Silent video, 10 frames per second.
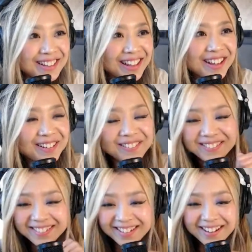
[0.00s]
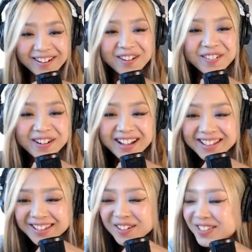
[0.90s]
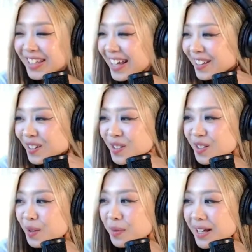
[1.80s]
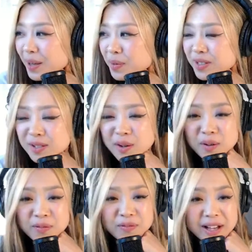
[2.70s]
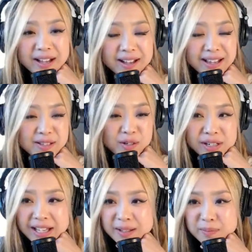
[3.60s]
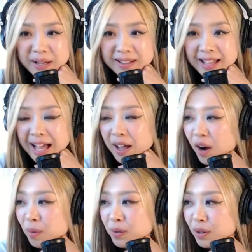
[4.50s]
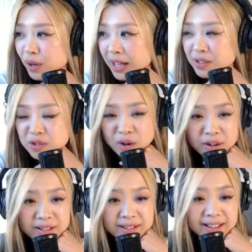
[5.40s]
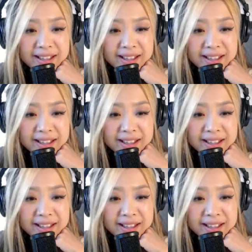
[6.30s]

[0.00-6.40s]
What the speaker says: Deal. All right. So thank you so much. I was so enjoying. But I hope you enjoy.